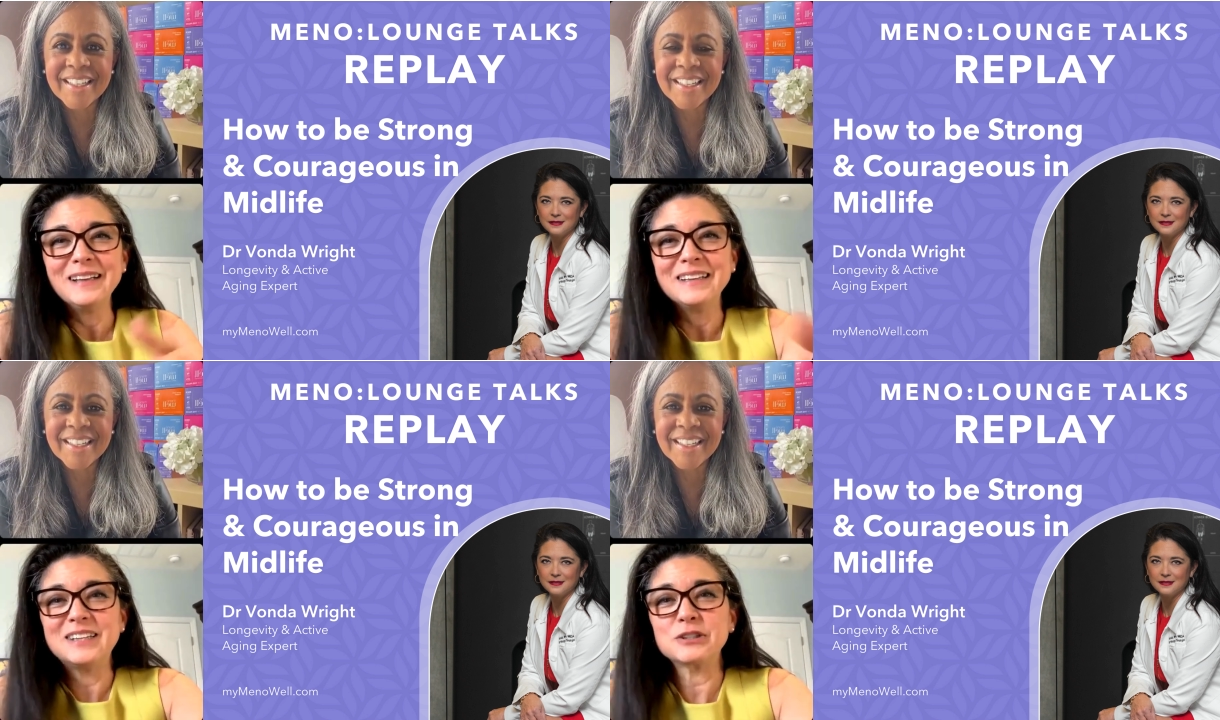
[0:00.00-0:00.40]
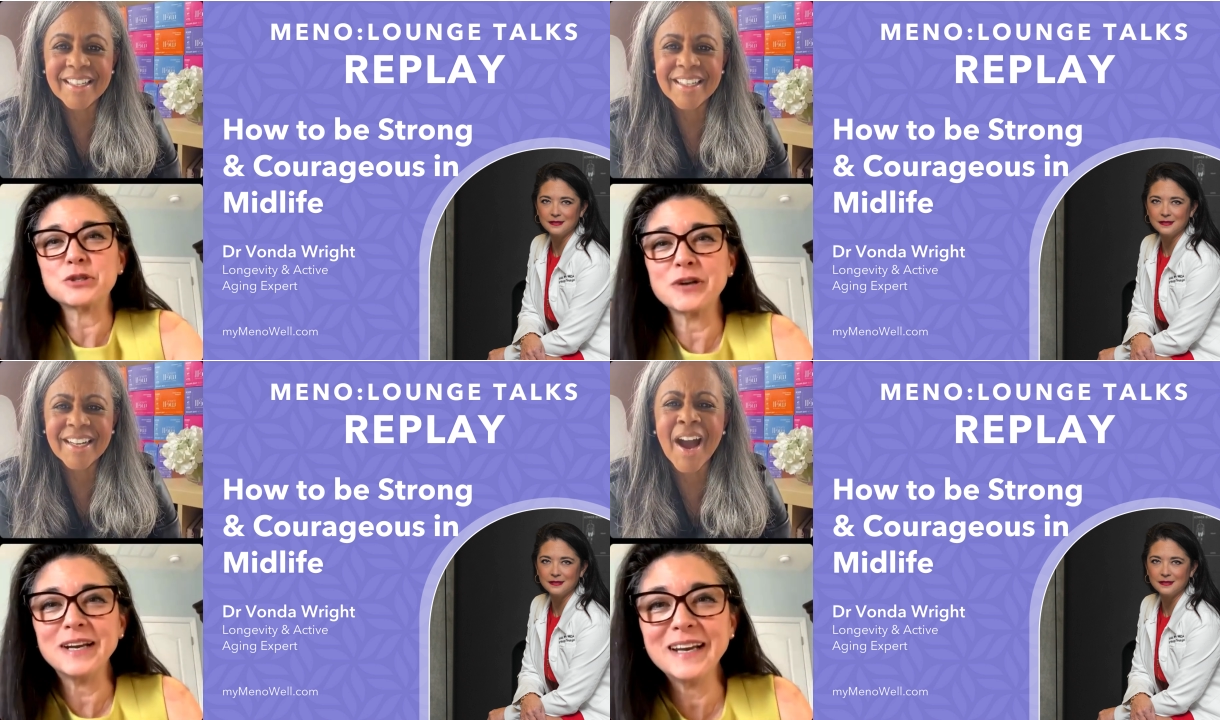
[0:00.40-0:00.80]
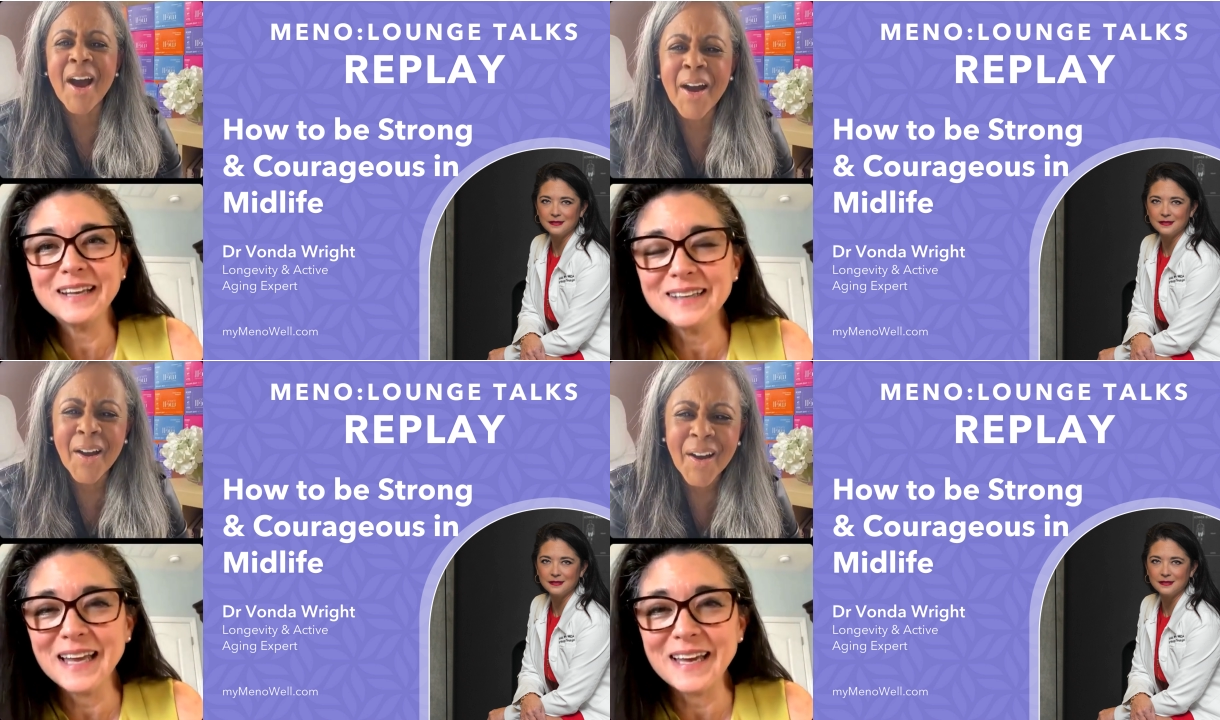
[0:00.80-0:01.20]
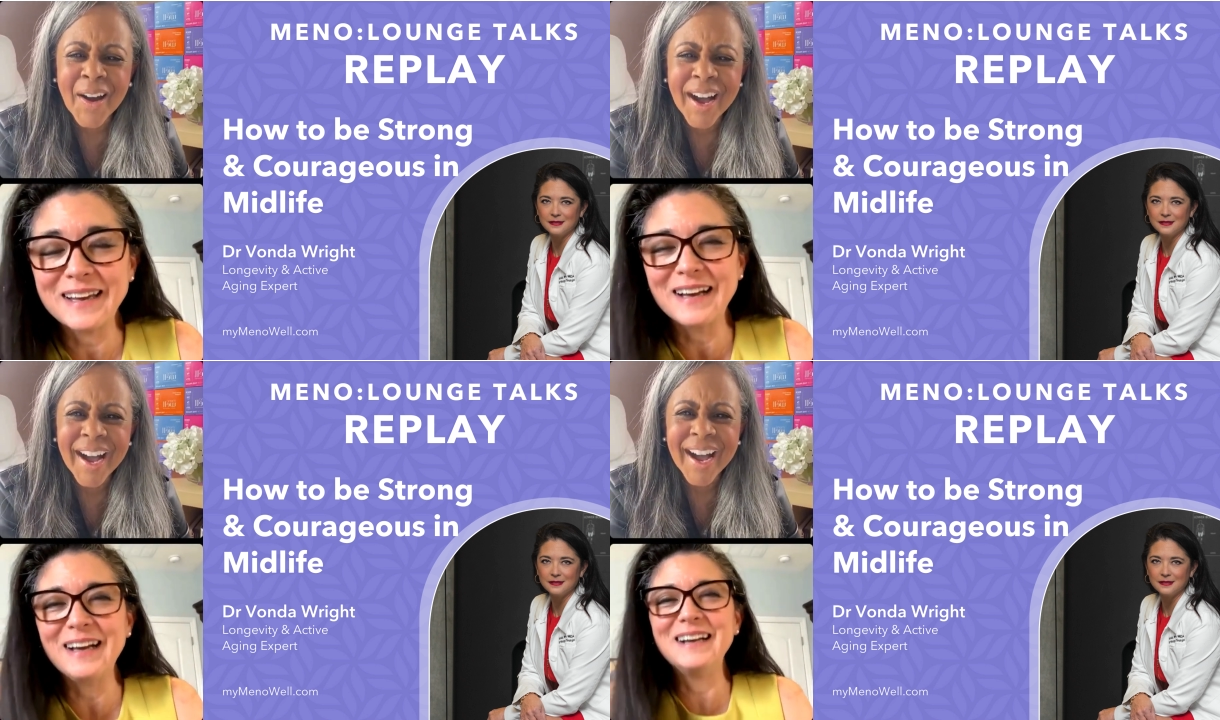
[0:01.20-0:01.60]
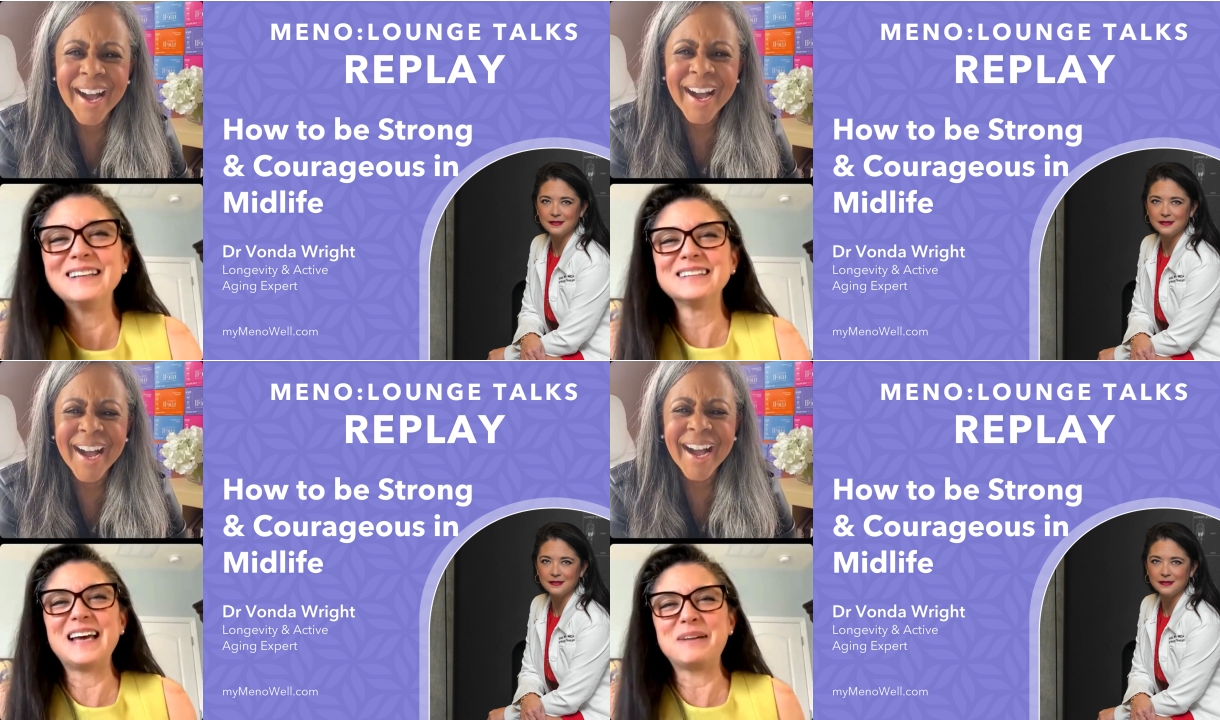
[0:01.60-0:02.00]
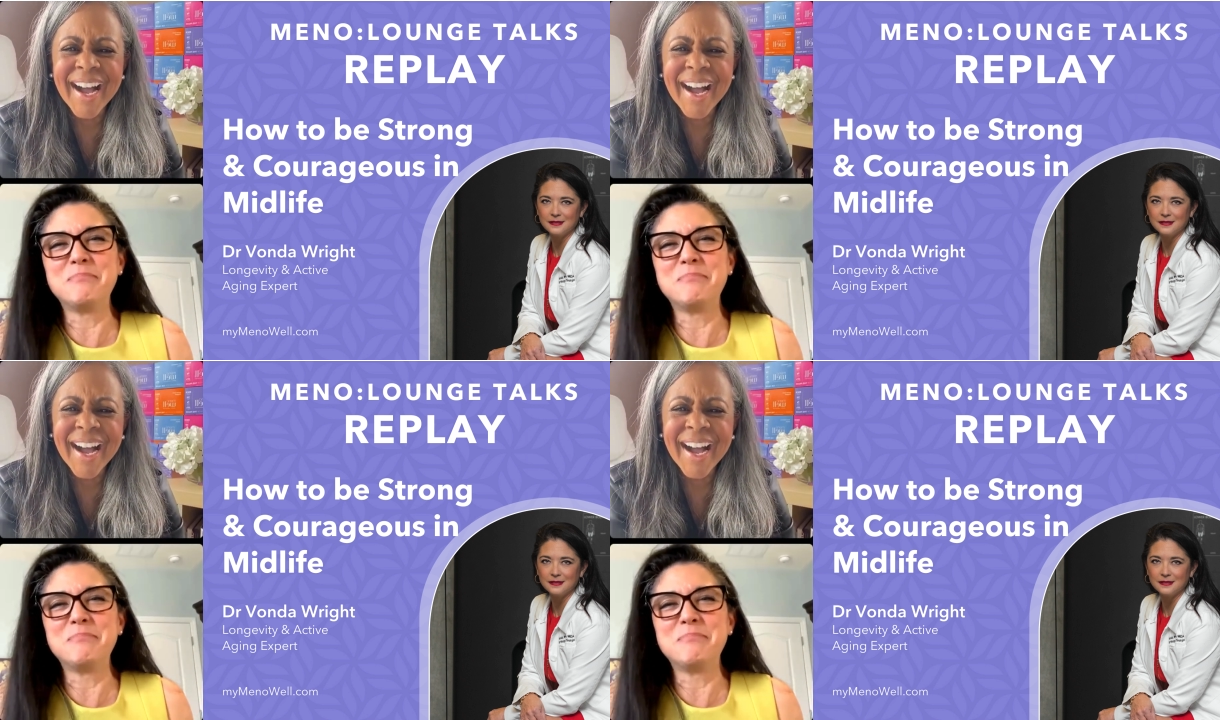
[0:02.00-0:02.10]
Speaker 1: they're trading it like uh like